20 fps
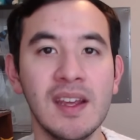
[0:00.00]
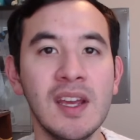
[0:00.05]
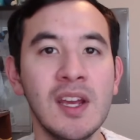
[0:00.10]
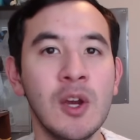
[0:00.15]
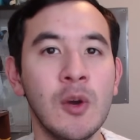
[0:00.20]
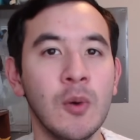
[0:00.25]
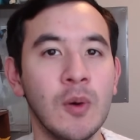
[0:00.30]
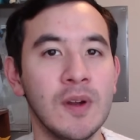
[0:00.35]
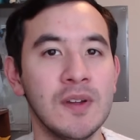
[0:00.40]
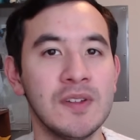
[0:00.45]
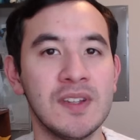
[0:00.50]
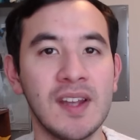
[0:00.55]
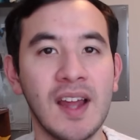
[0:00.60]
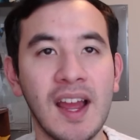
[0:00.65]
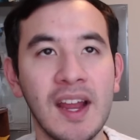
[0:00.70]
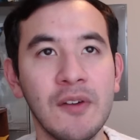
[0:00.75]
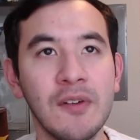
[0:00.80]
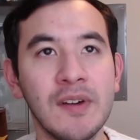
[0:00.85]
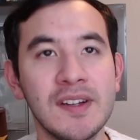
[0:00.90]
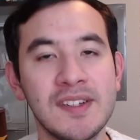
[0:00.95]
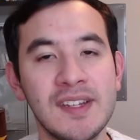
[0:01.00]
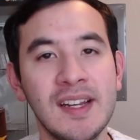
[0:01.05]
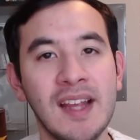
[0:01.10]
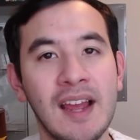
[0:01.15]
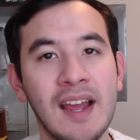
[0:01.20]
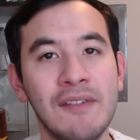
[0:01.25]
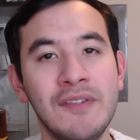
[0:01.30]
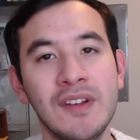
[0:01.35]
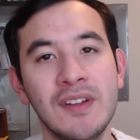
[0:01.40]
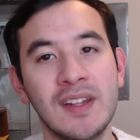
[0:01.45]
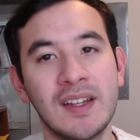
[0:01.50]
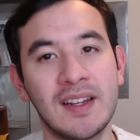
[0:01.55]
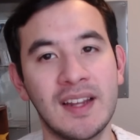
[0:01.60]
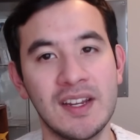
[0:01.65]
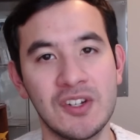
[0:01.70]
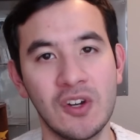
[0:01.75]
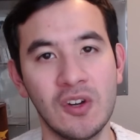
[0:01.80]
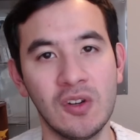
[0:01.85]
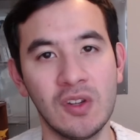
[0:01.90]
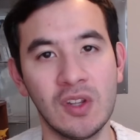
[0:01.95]
Whereas in iRacing, I feel like I
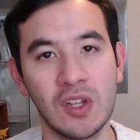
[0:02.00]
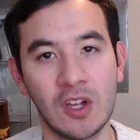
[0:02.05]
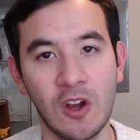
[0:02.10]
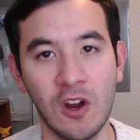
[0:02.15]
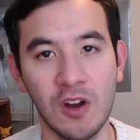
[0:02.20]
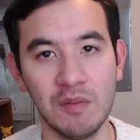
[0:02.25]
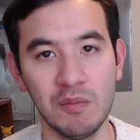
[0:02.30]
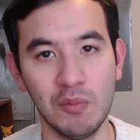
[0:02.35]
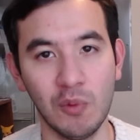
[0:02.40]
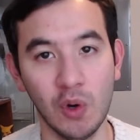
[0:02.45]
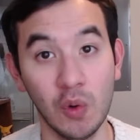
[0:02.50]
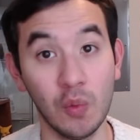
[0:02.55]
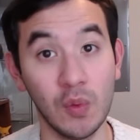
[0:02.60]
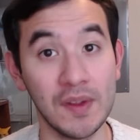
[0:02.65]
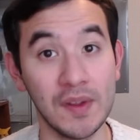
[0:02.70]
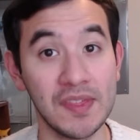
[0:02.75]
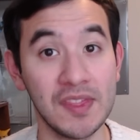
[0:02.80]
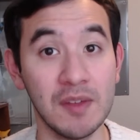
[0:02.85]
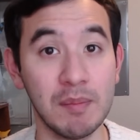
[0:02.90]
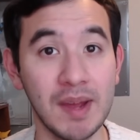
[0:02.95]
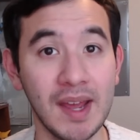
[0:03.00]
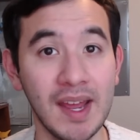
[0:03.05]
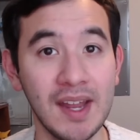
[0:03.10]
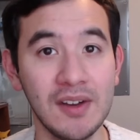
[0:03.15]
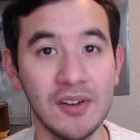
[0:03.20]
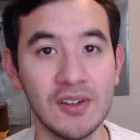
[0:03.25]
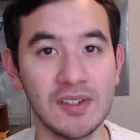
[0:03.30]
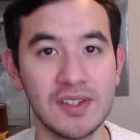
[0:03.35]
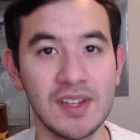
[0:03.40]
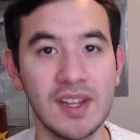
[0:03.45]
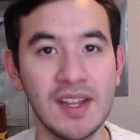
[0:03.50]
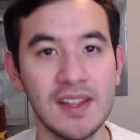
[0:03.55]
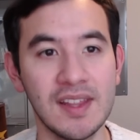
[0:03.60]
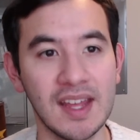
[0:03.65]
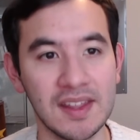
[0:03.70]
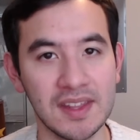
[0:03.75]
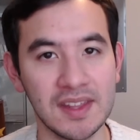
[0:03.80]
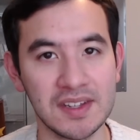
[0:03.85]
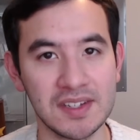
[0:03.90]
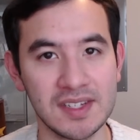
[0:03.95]
turn the car more with the pedals than
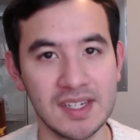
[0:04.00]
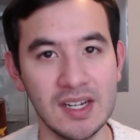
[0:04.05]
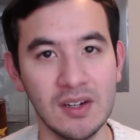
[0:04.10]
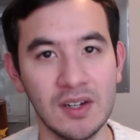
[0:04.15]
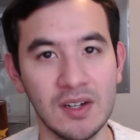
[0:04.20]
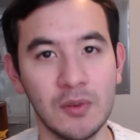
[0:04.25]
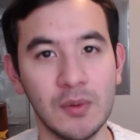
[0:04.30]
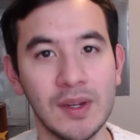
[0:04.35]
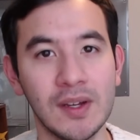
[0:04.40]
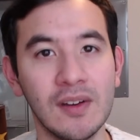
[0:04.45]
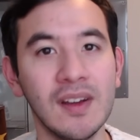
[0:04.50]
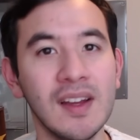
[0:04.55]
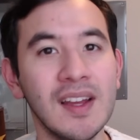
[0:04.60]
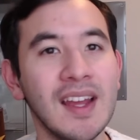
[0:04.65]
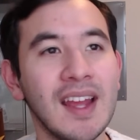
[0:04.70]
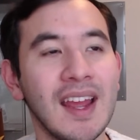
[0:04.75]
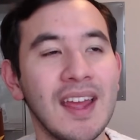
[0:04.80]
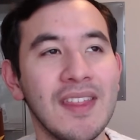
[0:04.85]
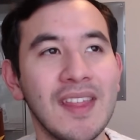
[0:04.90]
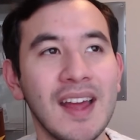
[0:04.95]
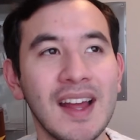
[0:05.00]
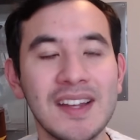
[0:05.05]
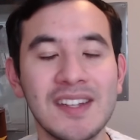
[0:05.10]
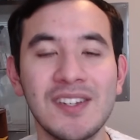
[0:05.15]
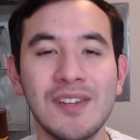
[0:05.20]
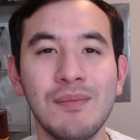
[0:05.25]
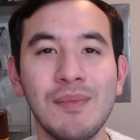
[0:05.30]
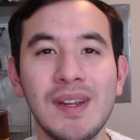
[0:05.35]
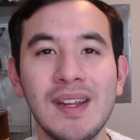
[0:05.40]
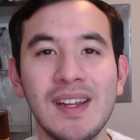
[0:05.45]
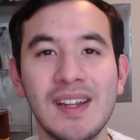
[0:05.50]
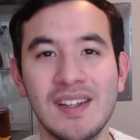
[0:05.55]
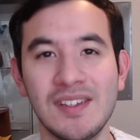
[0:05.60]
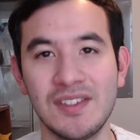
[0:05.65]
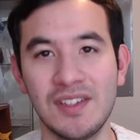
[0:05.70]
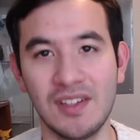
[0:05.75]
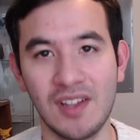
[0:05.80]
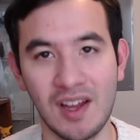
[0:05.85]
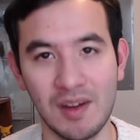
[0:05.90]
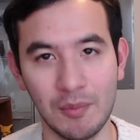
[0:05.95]
the steering wheel, and that to me is a
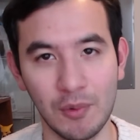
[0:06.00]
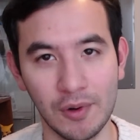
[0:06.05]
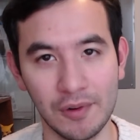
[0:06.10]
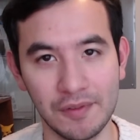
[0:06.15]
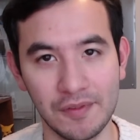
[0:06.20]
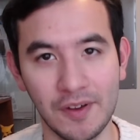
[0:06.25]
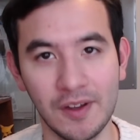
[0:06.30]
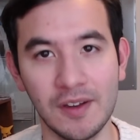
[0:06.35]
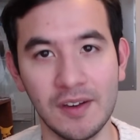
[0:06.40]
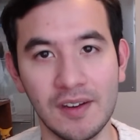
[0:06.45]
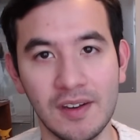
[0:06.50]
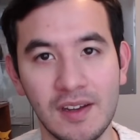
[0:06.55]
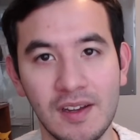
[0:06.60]
lot more fun.